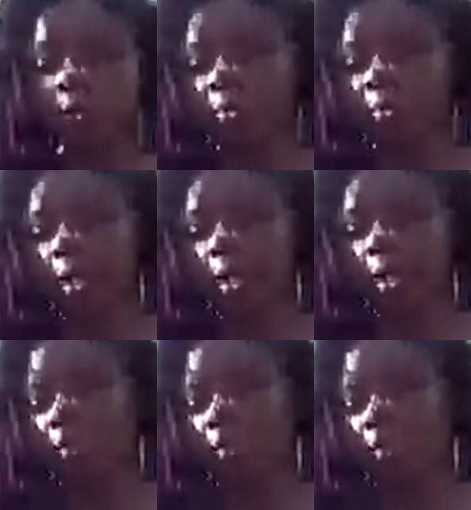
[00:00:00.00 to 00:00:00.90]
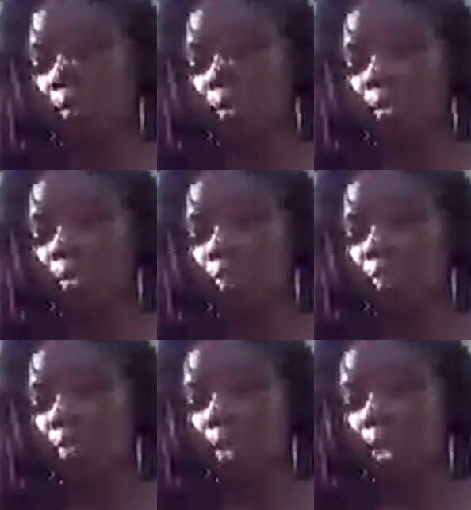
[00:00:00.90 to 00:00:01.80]
But I think I'm getting a little aside
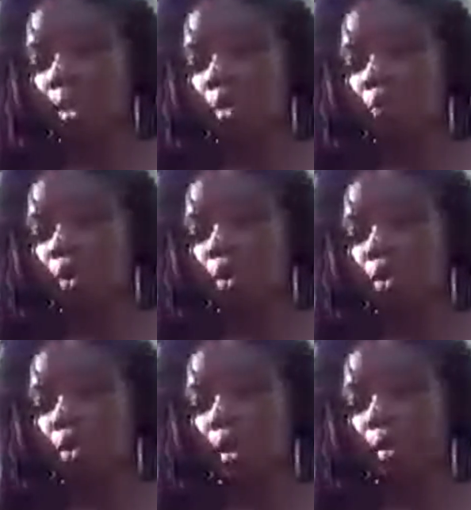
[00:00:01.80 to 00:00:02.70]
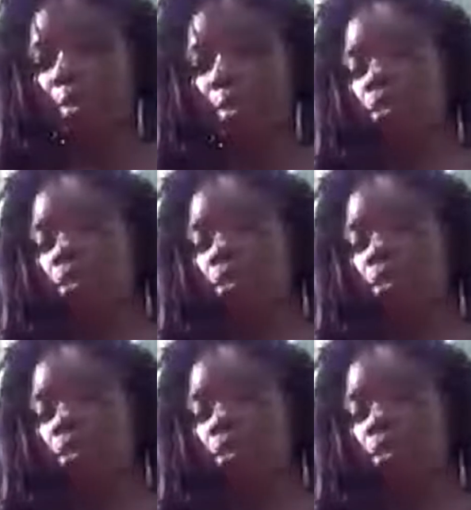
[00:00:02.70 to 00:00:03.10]
of myself, and we